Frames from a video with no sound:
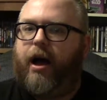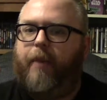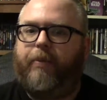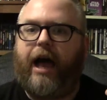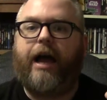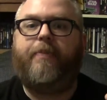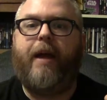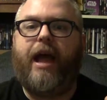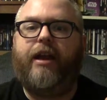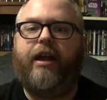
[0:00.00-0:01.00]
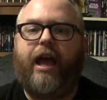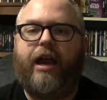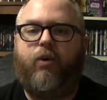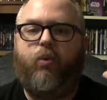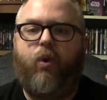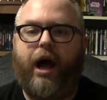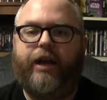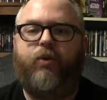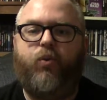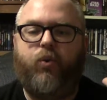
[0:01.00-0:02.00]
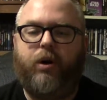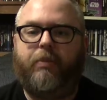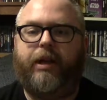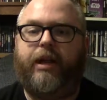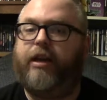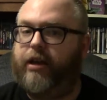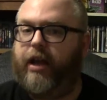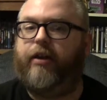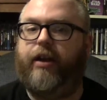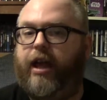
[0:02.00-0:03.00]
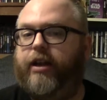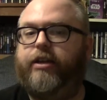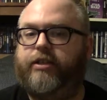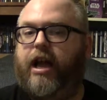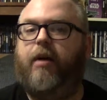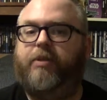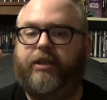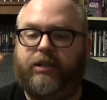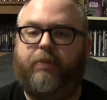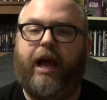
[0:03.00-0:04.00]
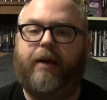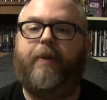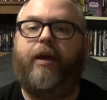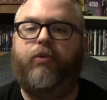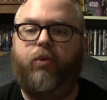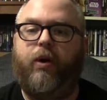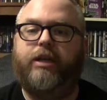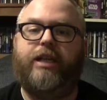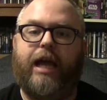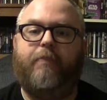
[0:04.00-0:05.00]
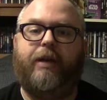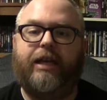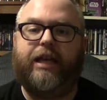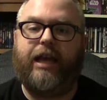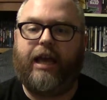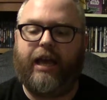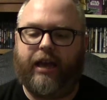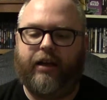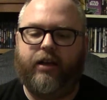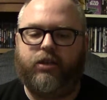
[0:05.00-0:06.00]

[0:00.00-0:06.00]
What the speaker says: a black man and a white woman, and it doesn't help that this black man will one day be king.